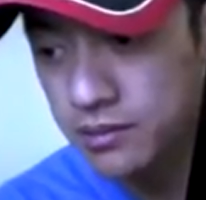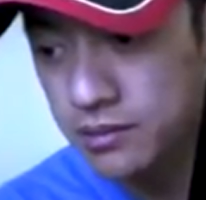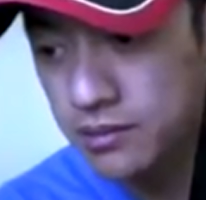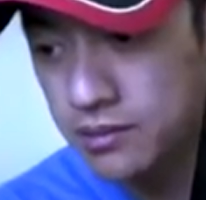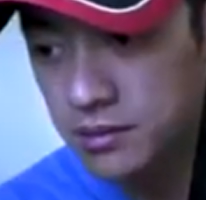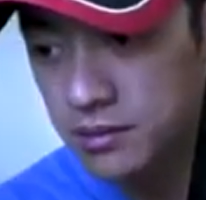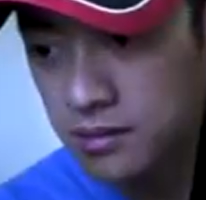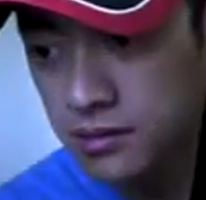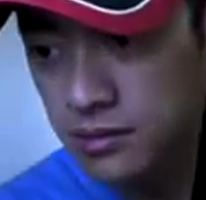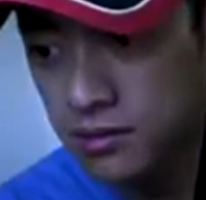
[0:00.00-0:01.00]

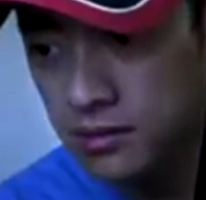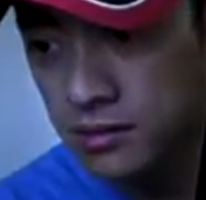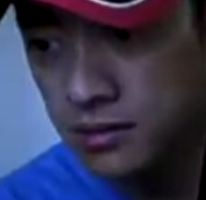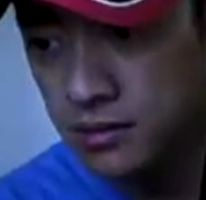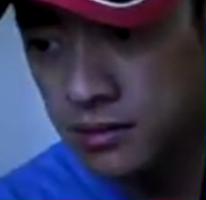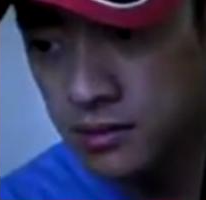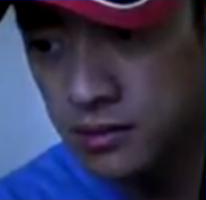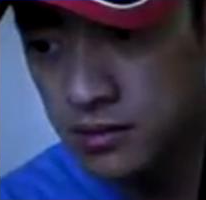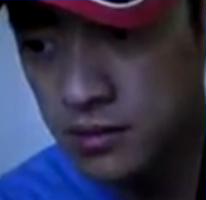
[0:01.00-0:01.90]
(silence)